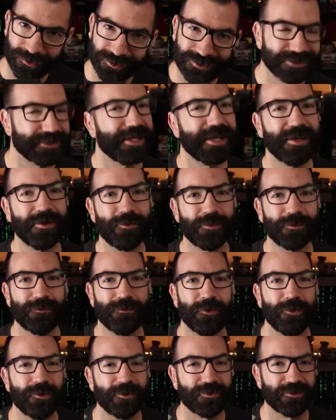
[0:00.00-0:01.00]
Today we're
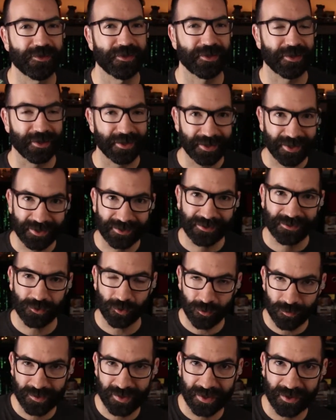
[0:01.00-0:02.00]
focusing again in
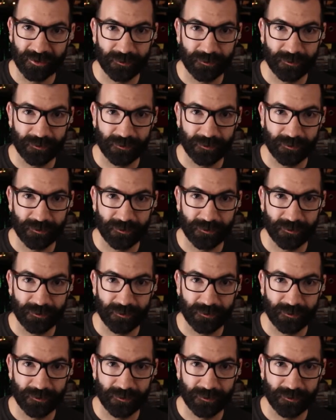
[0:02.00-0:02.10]
OBS,